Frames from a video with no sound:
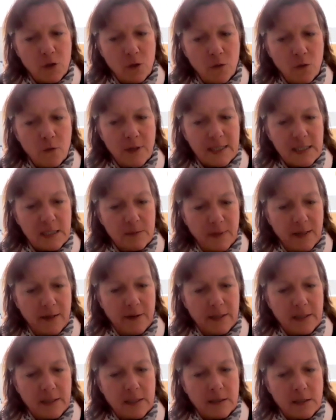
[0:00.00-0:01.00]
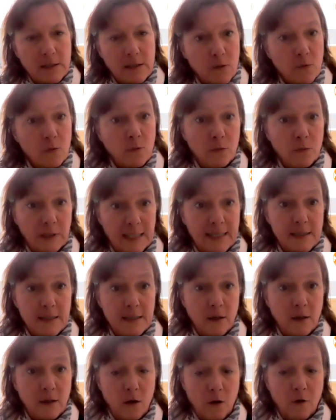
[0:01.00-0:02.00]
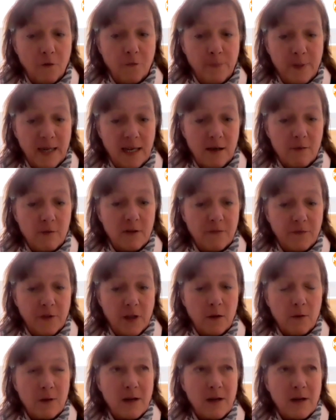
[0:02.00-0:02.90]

your experience as a school leader of peer review?